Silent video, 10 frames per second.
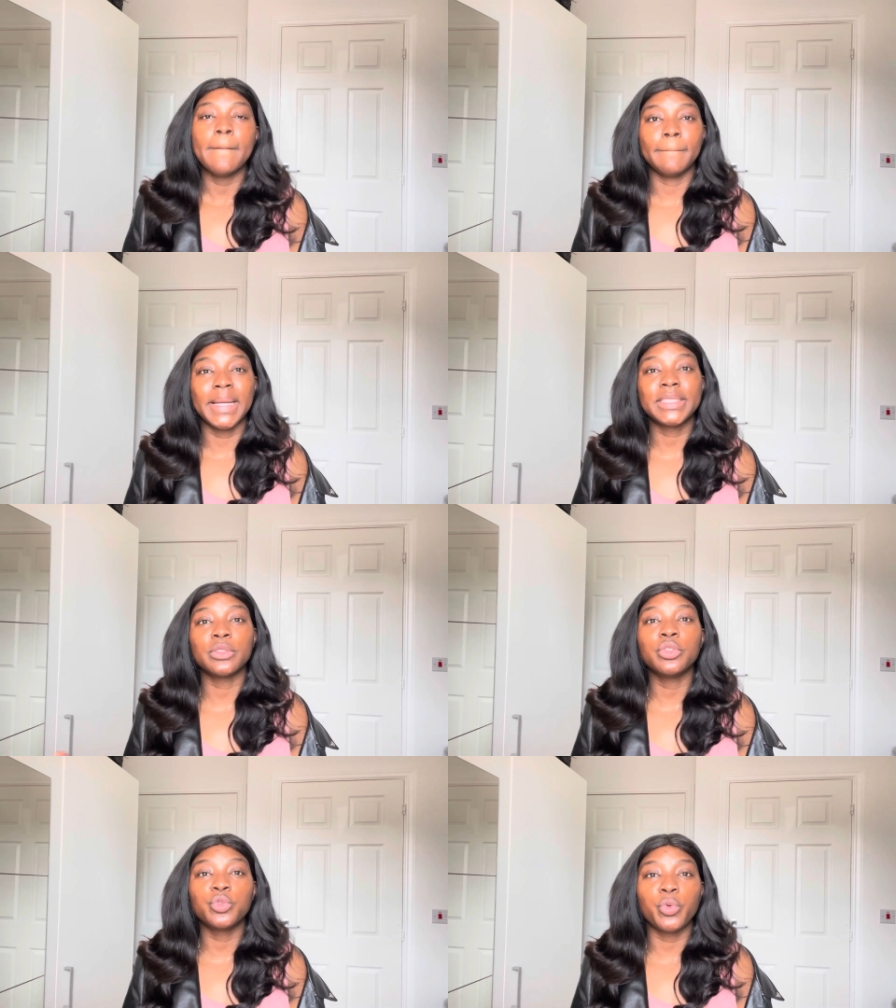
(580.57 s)
By
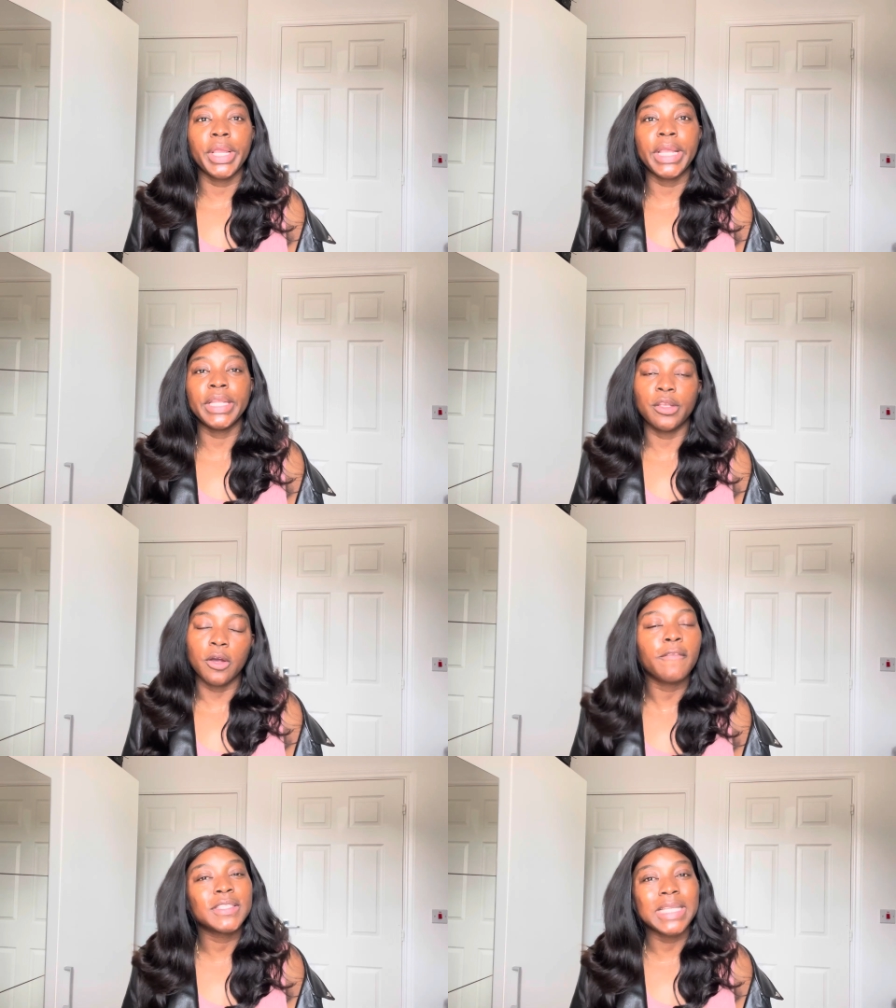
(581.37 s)
so doing, the
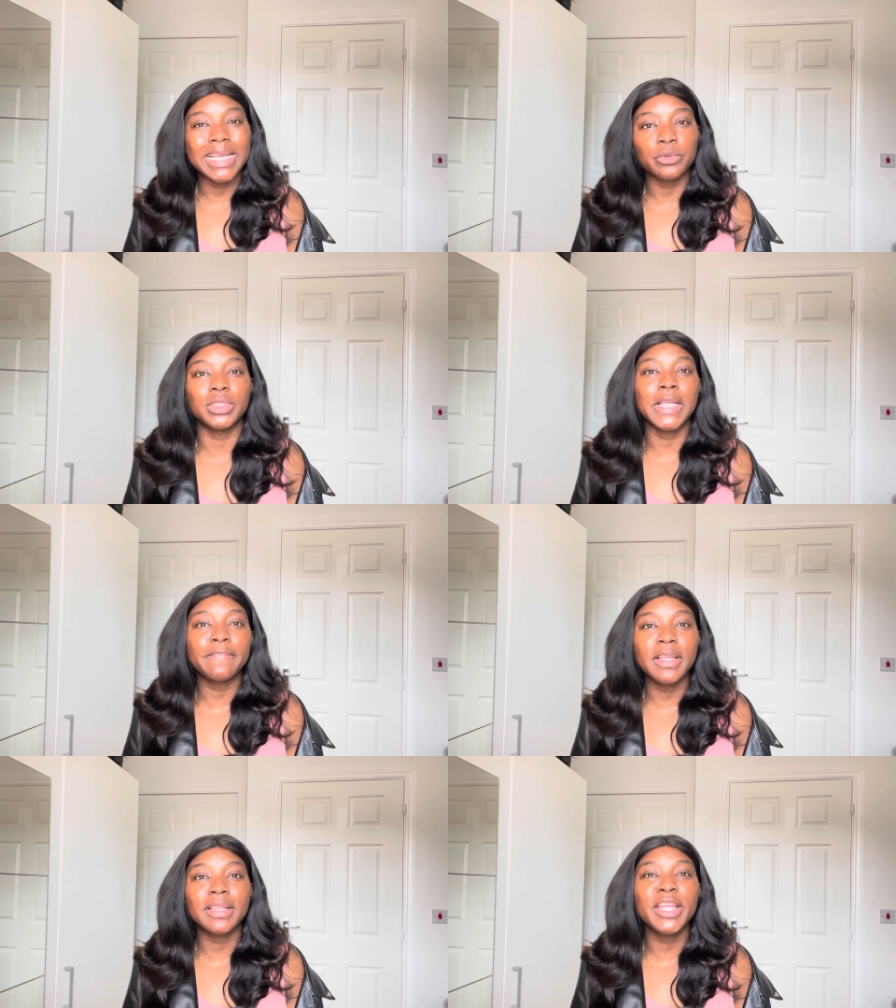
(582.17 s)
officers will
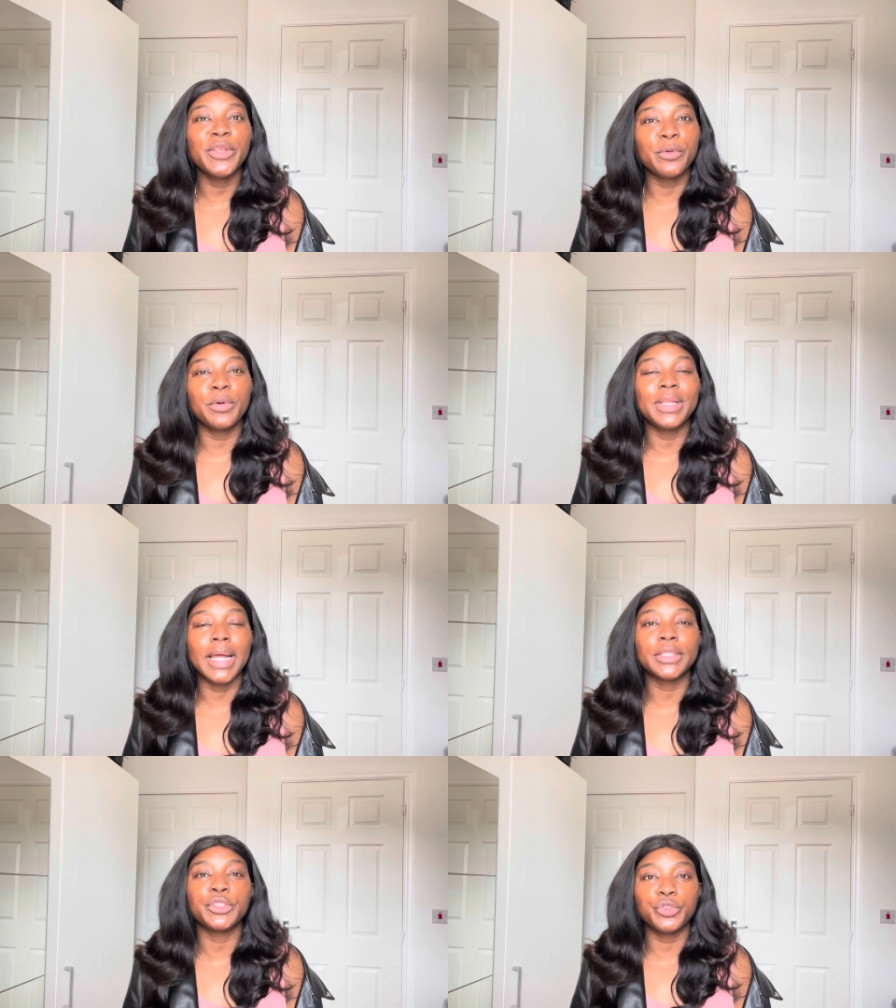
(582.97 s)
definitely know
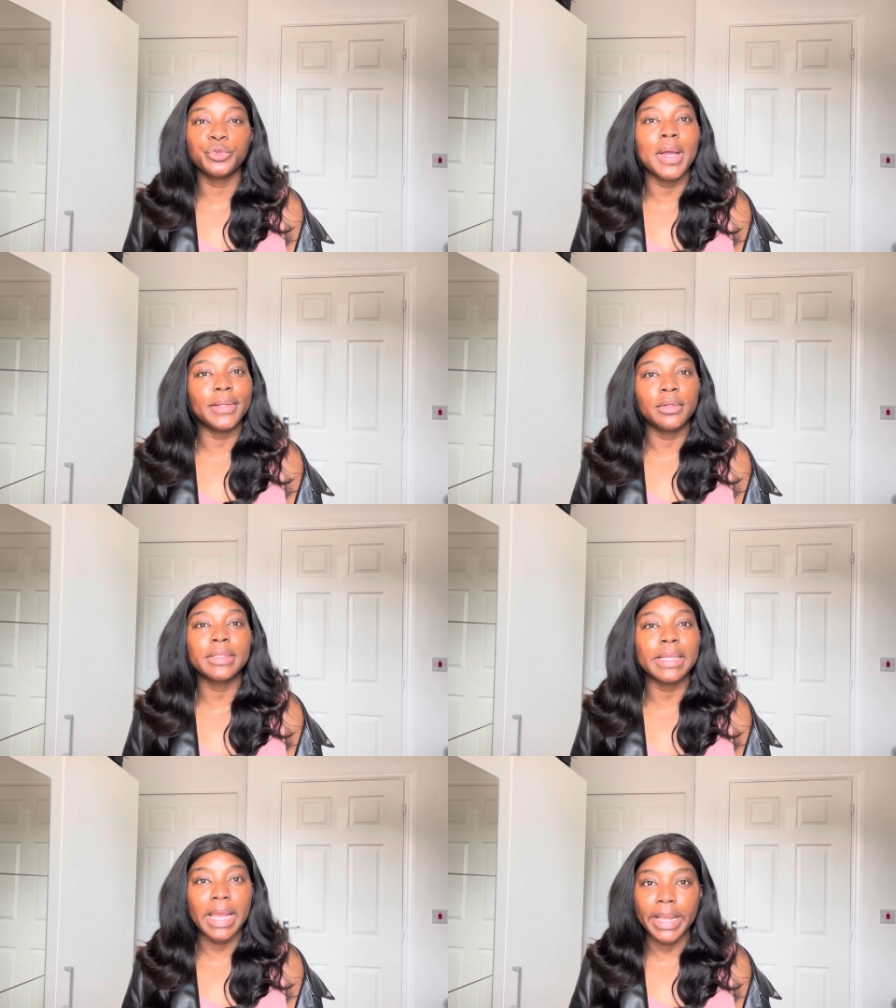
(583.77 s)
that you are not
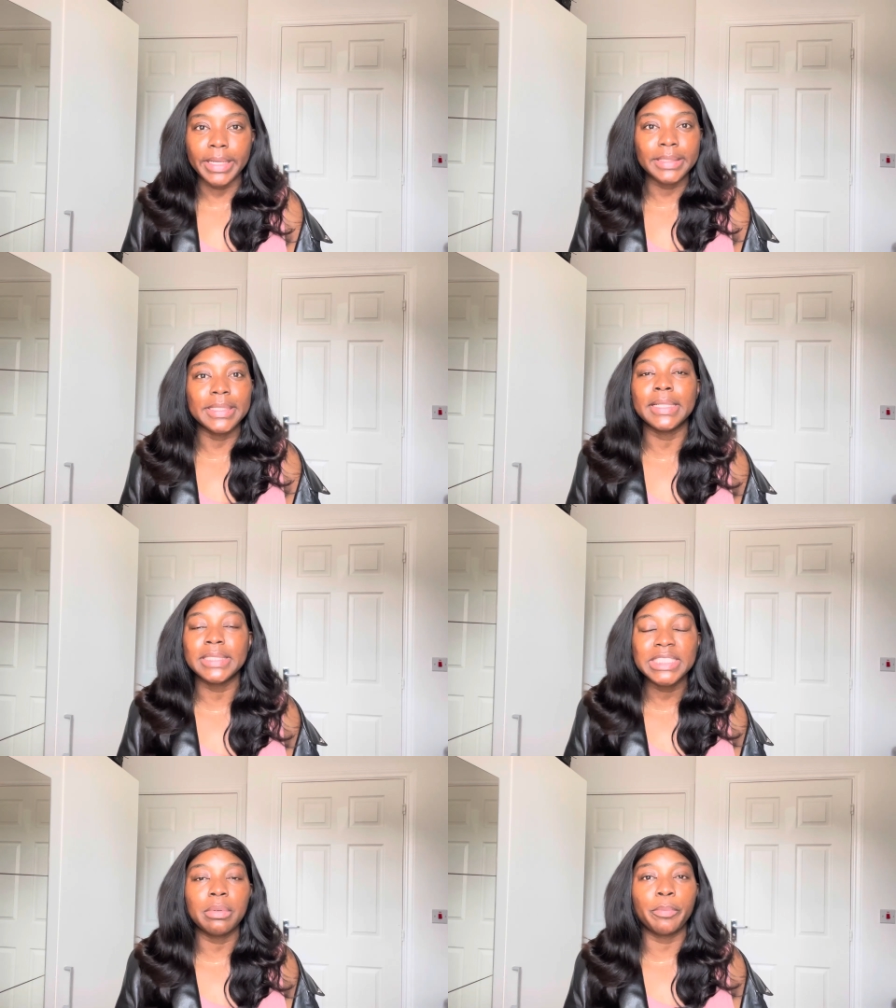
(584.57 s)
lying, that
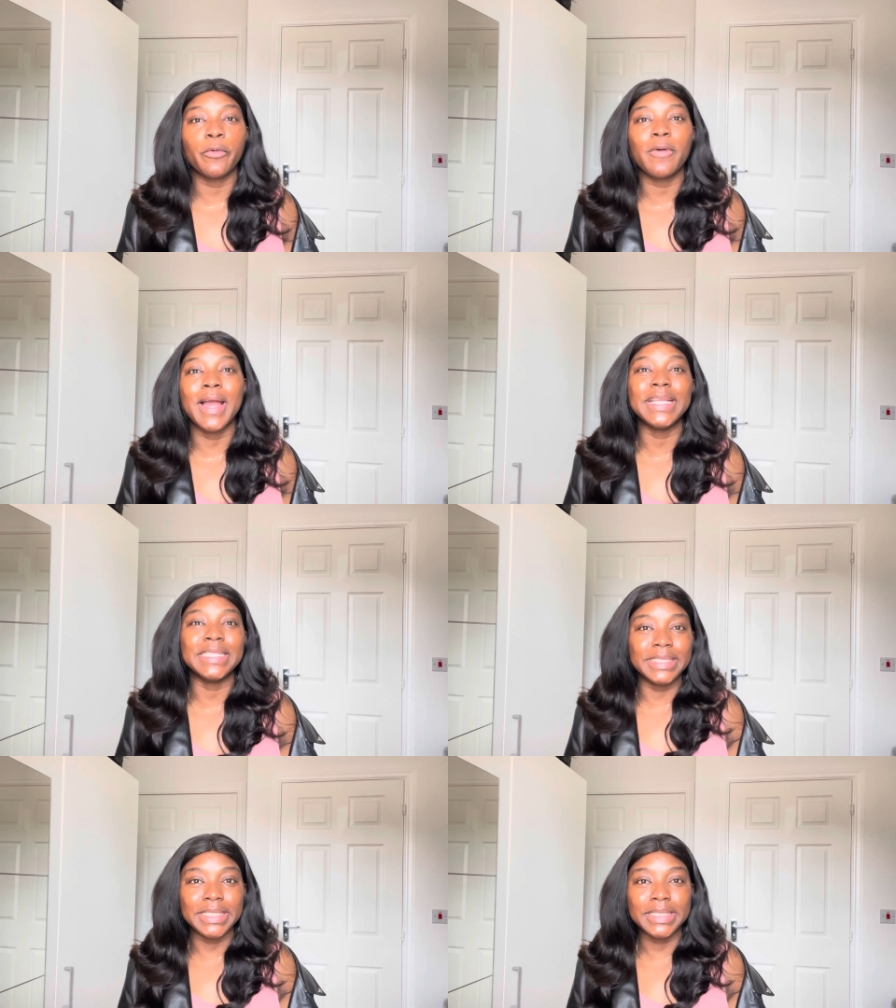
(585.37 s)
these people are
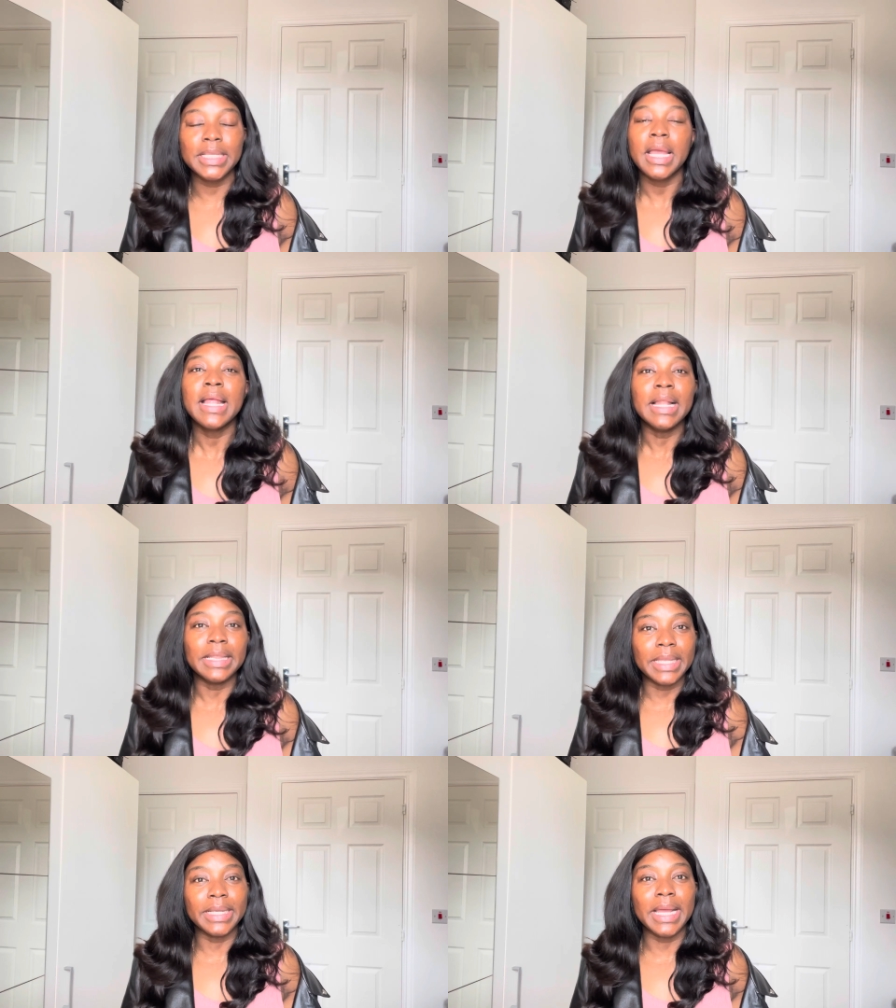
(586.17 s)
indeed
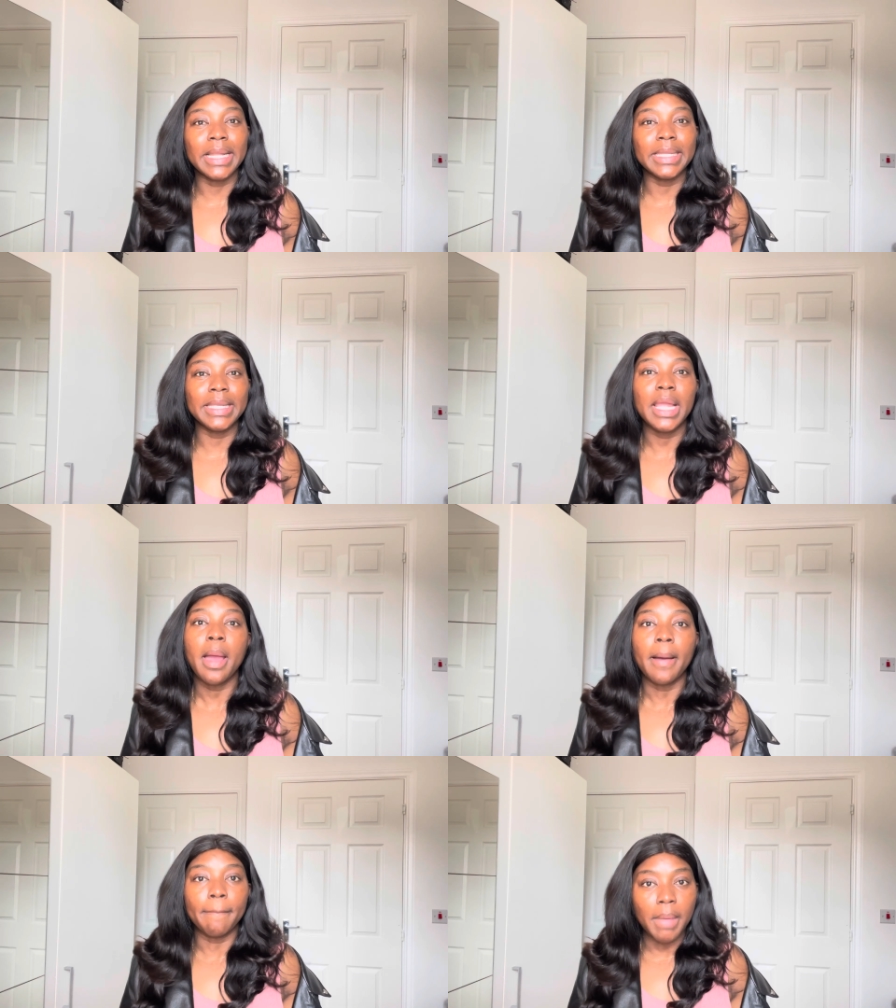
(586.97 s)
legally
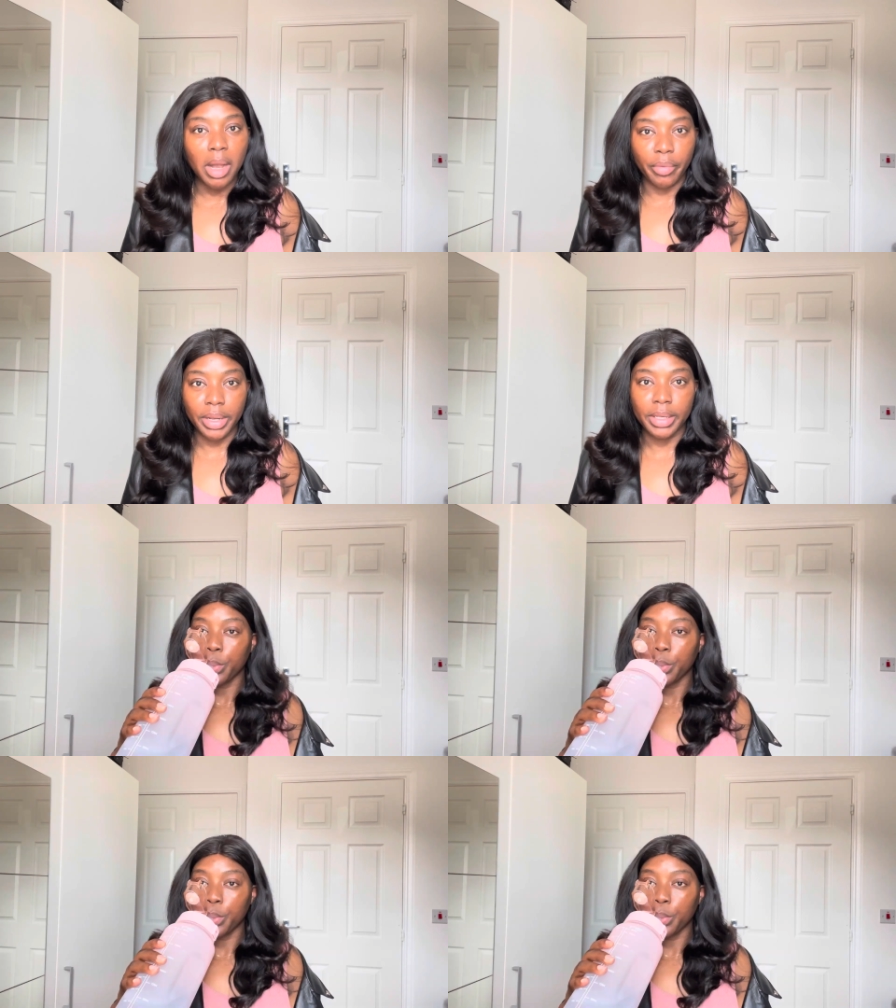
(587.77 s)
married.